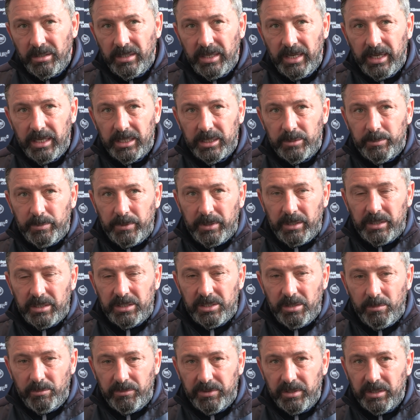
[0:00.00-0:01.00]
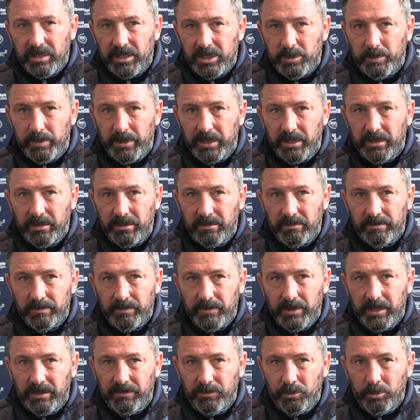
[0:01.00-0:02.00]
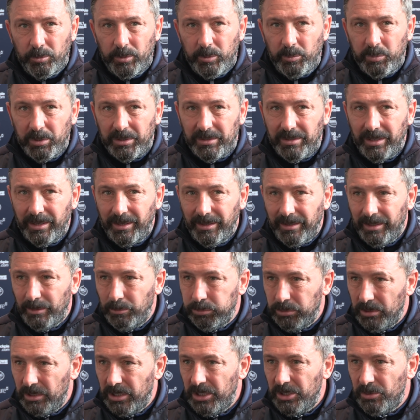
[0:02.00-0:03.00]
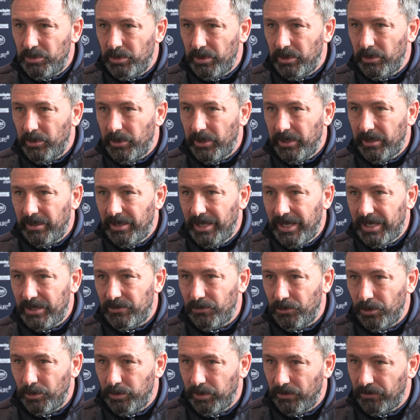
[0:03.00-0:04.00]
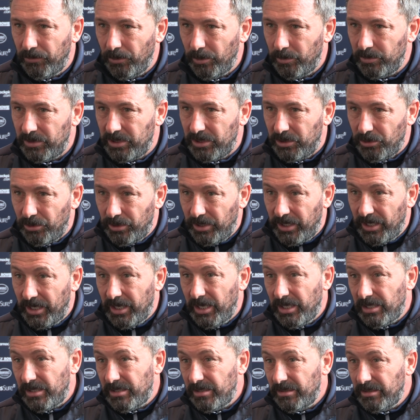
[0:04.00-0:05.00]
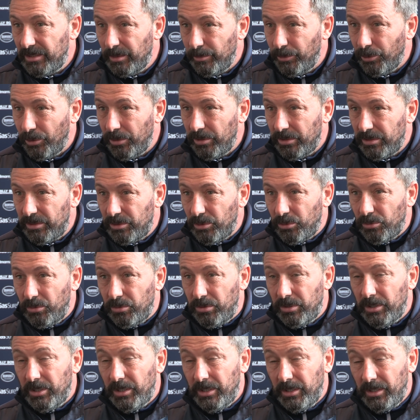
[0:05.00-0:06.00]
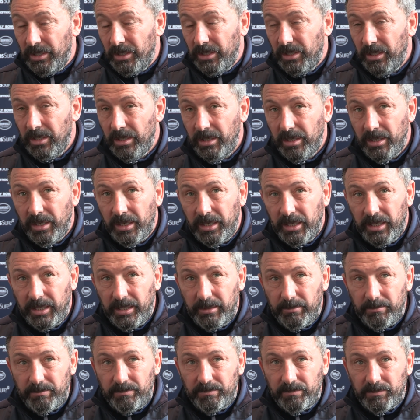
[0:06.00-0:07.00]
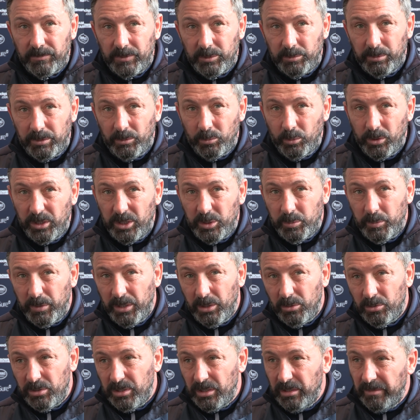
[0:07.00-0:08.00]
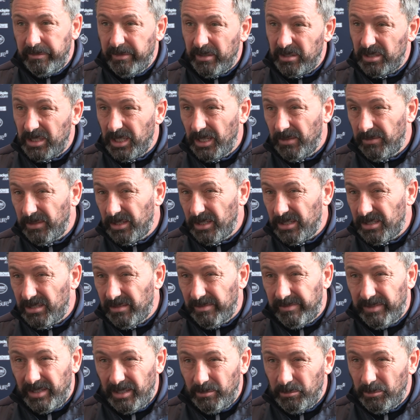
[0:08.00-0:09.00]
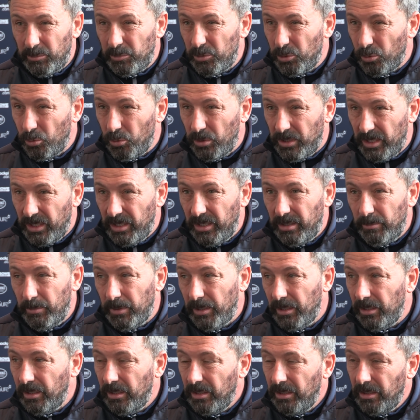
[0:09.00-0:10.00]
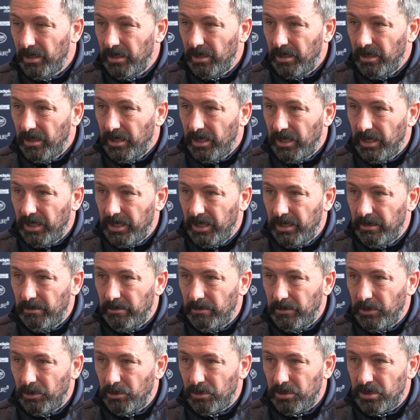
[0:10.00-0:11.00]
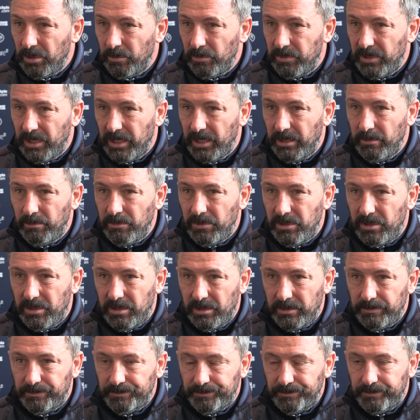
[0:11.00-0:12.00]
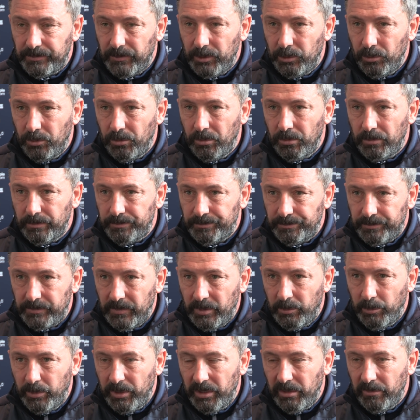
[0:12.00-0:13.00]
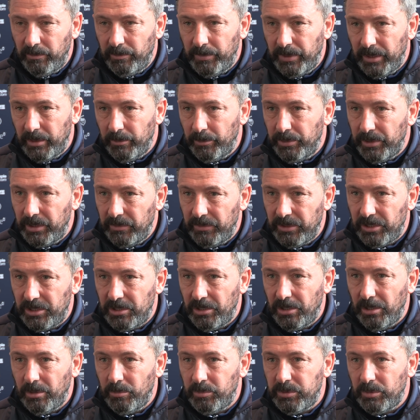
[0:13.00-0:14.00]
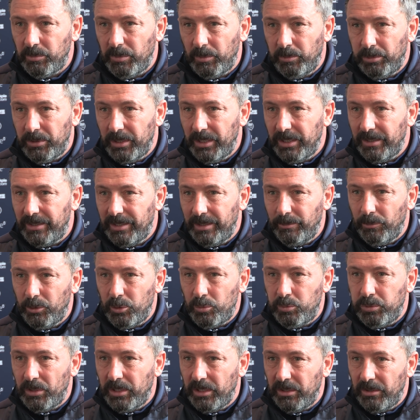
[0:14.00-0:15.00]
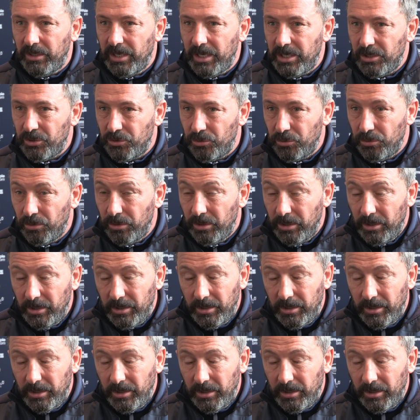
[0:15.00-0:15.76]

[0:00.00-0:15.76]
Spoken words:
Yeah, it's something that's I've not been particularly pleased with our last few performances on grass, to be honest. So there's been wee spells that the first half against the Fairland was okay, but sometimes when I've been at previous clubs and we're playing a team who's playing on Astro,